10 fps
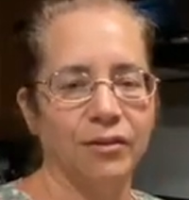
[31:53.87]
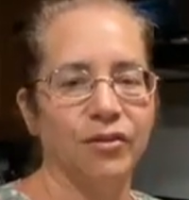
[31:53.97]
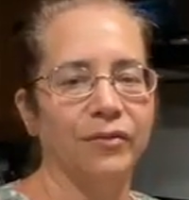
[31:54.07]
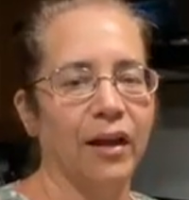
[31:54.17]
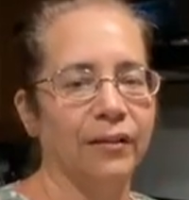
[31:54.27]

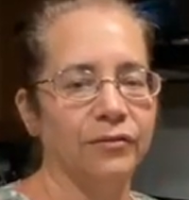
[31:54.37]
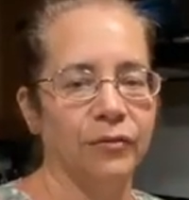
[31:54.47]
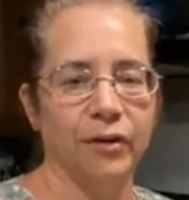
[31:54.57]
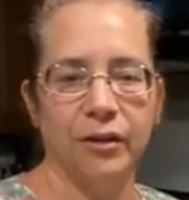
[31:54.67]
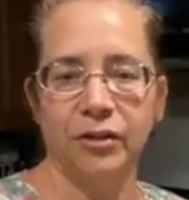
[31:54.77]
survived
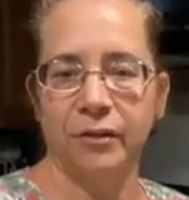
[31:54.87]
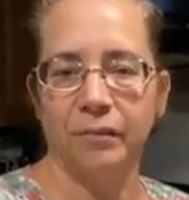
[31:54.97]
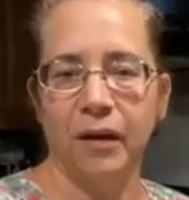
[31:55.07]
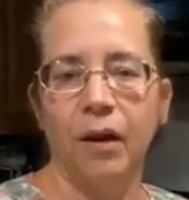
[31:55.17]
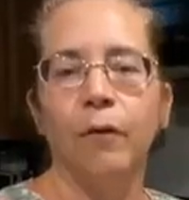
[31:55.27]
for you,
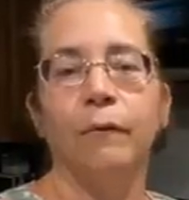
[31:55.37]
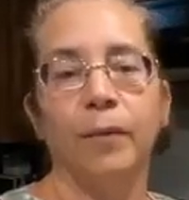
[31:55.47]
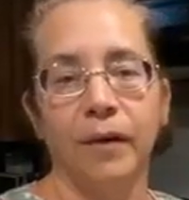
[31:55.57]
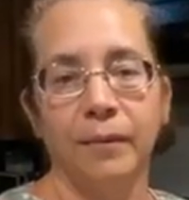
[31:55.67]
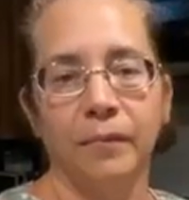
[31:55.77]
Jim.
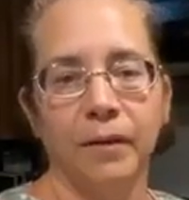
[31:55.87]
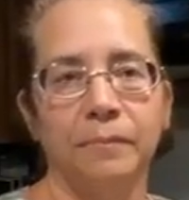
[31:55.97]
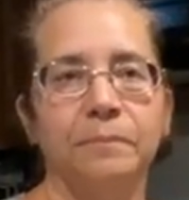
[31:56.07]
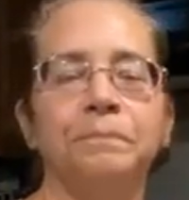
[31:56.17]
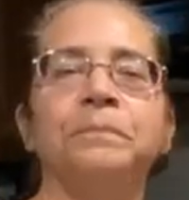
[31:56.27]
Remind me.